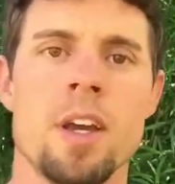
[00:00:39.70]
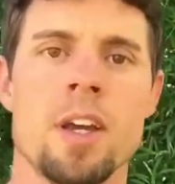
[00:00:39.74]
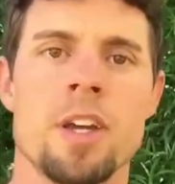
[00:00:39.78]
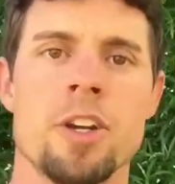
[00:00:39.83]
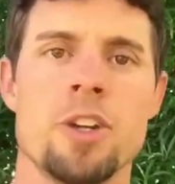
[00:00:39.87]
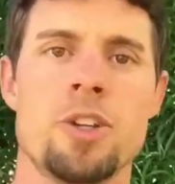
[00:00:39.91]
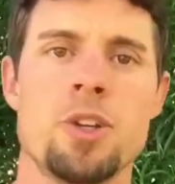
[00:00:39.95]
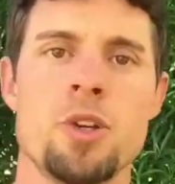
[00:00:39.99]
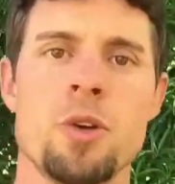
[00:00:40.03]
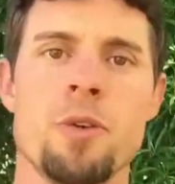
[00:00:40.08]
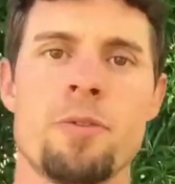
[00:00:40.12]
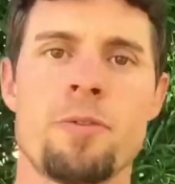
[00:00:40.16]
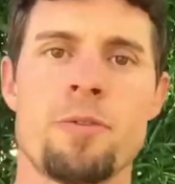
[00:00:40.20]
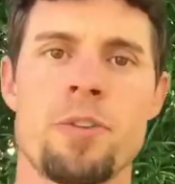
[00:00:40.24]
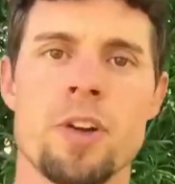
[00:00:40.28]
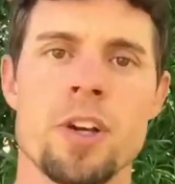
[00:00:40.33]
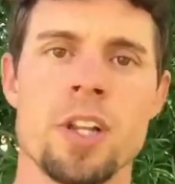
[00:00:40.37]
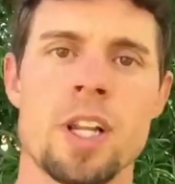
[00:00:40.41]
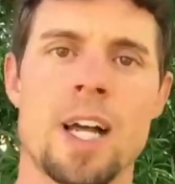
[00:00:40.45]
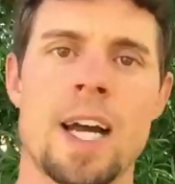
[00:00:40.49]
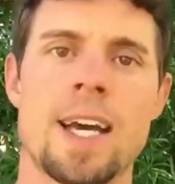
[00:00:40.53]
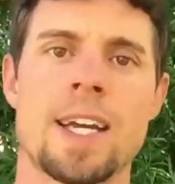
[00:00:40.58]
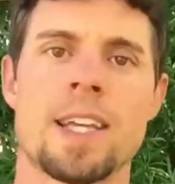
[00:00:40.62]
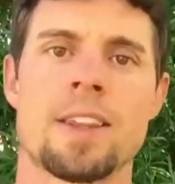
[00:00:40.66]
Do you feel
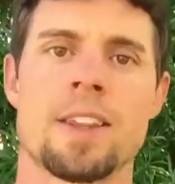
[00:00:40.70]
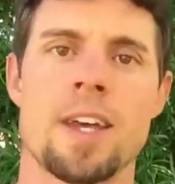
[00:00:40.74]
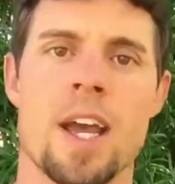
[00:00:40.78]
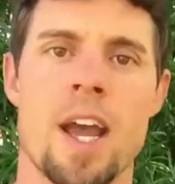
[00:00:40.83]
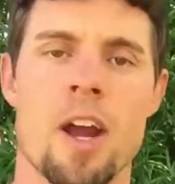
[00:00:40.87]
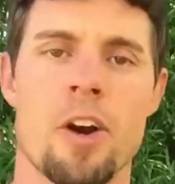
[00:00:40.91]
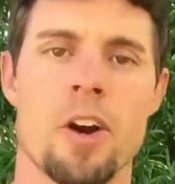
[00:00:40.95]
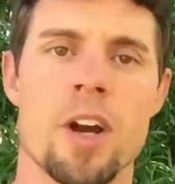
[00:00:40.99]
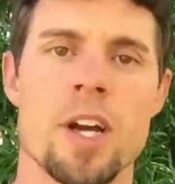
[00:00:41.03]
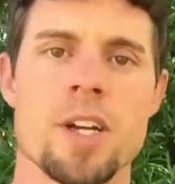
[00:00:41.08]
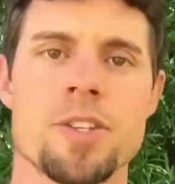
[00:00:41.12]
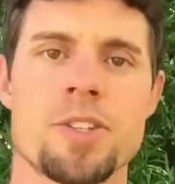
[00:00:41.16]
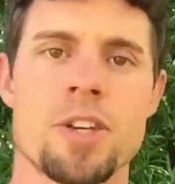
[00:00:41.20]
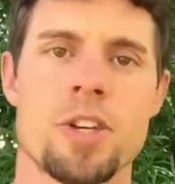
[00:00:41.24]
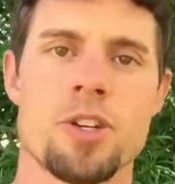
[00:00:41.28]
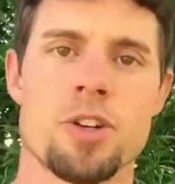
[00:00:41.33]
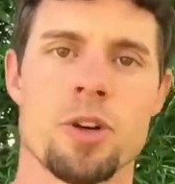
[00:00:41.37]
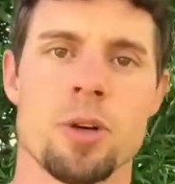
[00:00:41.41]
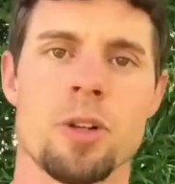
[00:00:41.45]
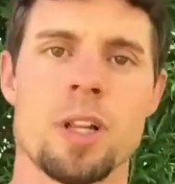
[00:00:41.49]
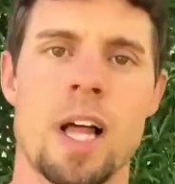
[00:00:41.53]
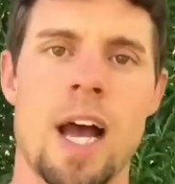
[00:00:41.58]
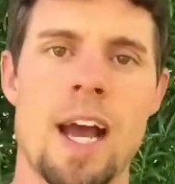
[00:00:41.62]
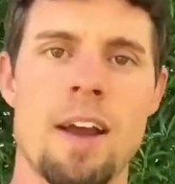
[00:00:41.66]
like the areas in
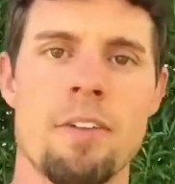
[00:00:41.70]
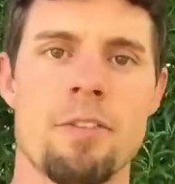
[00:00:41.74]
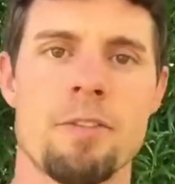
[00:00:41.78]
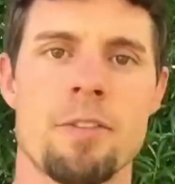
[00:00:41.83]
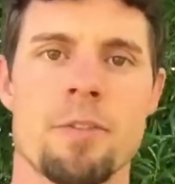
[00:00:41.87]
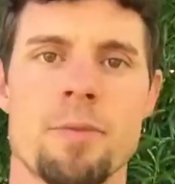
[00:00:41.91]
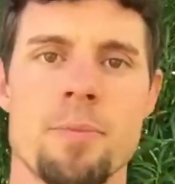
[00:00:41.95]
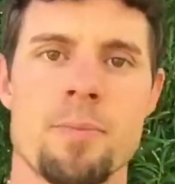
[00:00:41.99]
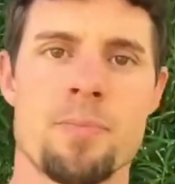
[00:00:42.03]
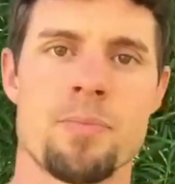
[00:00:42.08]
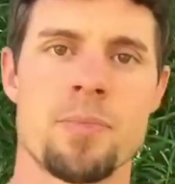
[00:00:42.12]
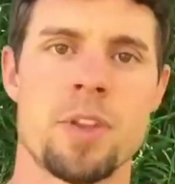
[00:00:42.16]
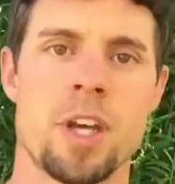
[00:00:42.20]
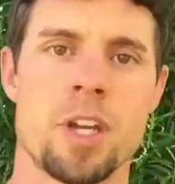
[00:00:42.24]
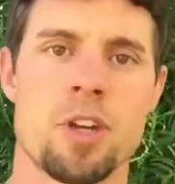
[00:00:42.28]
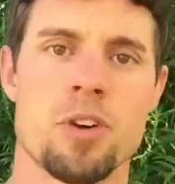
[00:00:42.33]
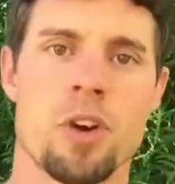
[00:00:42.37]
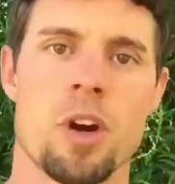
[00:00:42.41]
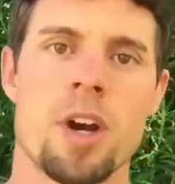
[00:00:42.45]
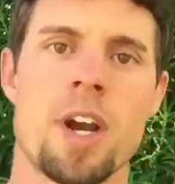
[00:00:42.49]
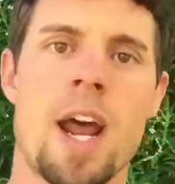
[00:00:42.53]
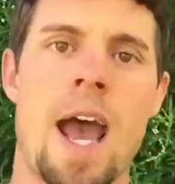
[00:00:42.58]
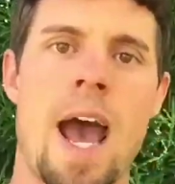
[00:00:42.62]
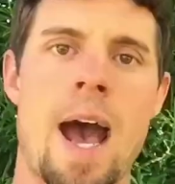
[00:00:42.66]
your life that you're
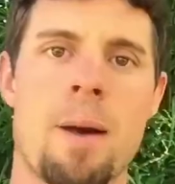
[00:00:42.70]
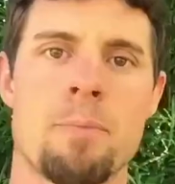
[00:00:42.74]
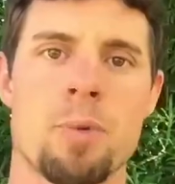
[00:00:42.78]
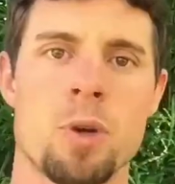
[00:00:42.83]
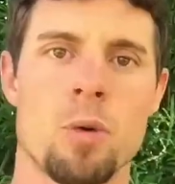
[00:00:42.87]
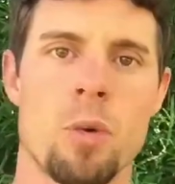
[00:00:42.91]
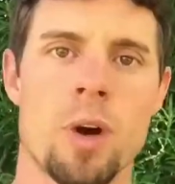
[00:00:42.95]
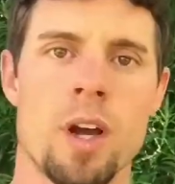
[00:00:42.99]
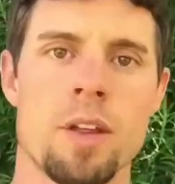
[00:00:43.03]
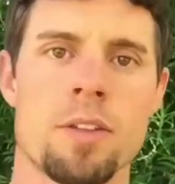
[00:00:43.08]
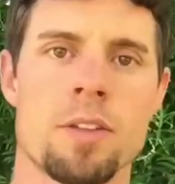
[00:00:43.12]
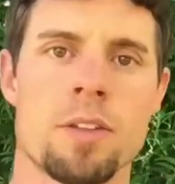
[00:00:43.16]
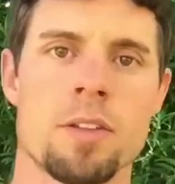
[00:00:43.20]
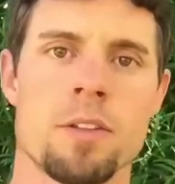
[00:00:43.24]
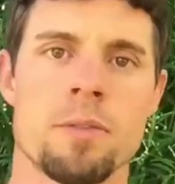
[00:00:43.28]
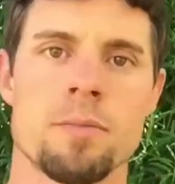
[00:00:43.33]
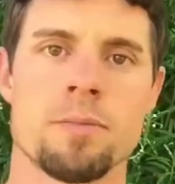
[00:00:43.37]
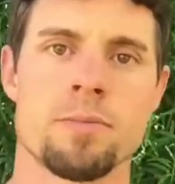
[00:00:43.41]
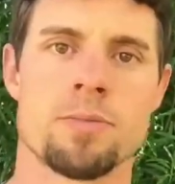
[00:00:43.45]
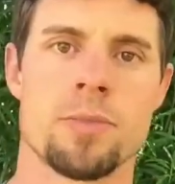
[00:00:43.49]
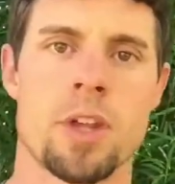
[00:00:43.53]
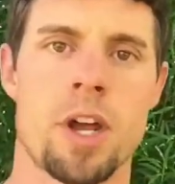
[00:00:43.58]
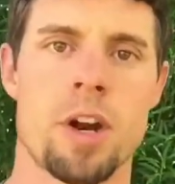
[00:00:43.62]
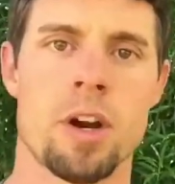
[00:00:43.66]
unhappy with,
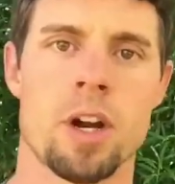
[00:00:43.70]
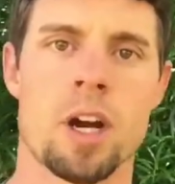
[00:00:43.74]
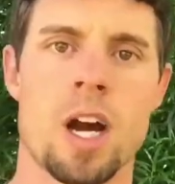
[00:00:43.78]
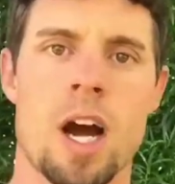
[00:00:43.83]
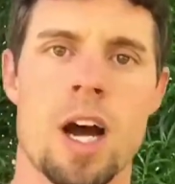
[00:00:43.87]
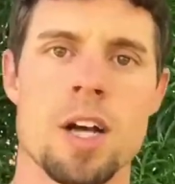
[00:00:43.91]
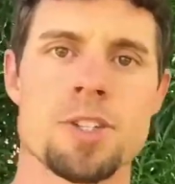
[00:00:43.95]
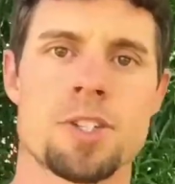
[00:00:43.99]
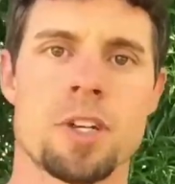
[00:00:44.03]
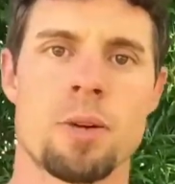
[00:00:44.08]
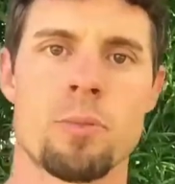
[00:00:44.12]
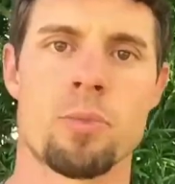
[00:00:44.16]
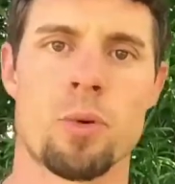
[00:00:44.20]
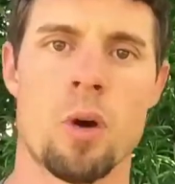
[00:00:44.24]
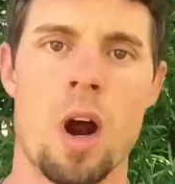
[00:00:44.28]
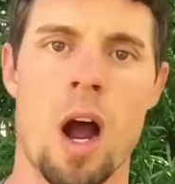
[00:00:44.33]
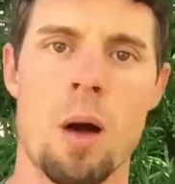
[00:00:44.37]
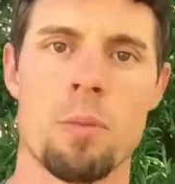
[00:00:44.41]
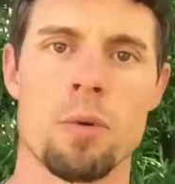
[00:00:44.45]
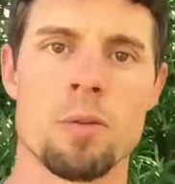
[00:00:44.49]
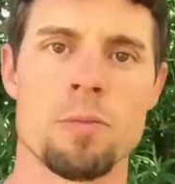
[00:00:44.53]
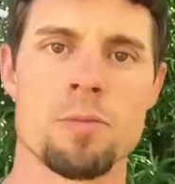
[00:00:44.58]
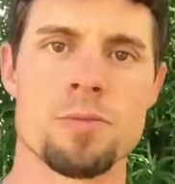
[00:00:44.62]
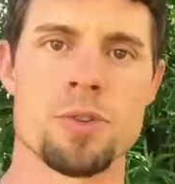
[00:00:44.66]
that are causing
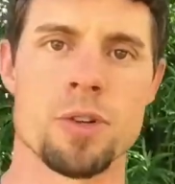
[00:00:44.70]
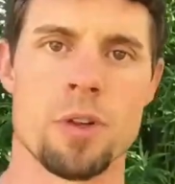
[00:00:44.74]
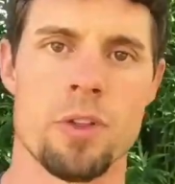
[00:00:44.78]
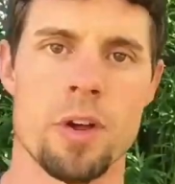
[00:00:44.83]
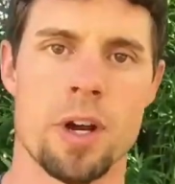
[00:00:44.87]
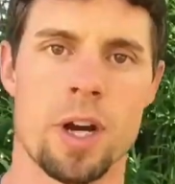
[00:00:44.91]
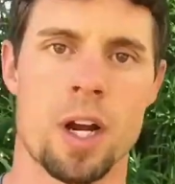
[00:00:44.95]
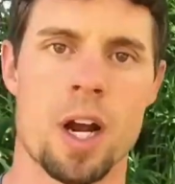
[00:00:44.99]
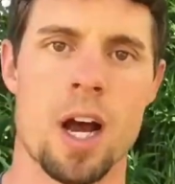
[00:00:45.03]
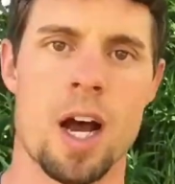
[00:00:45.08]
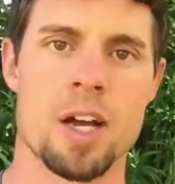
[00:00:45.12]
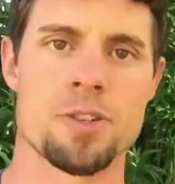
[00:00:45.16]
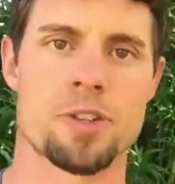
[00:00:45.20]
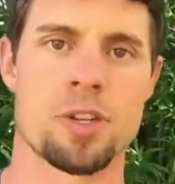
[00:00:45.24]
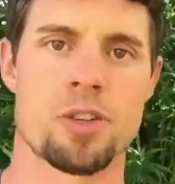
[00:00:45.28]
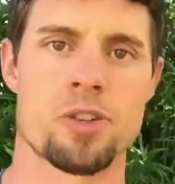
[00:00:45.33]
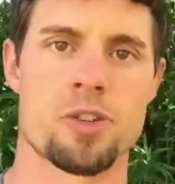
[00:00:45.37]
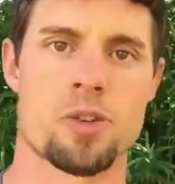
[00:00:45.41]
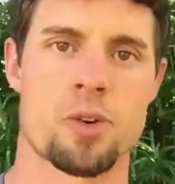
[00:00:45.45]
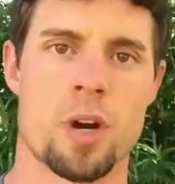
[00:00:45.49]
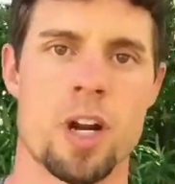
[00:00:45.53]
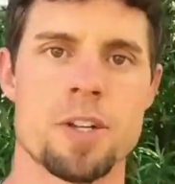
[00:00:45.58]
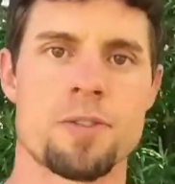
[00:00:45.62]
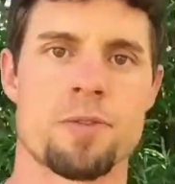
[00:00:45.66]
problems or that are causing
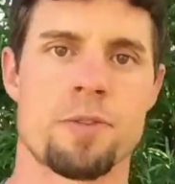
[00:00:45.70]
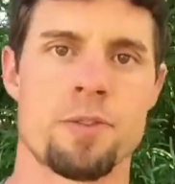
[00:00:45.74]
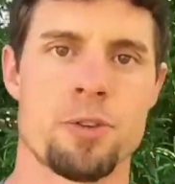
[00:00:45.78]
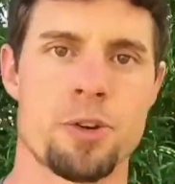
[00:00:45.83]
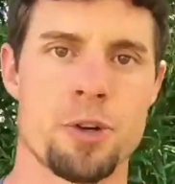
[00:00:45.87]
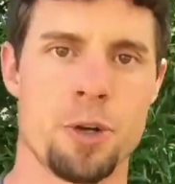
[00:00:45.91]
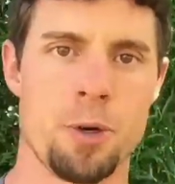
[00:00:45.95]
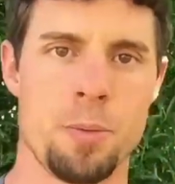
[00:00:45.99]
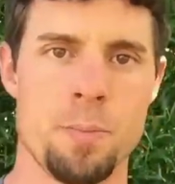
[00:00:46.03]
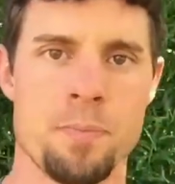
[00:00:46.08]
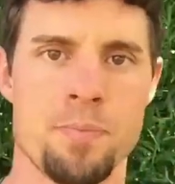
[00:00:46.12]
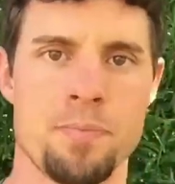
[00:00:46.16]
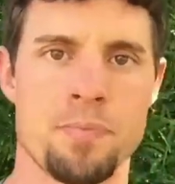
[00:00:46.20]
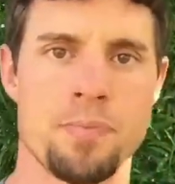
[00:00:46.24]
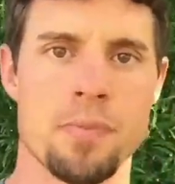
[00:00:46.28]
stress for you,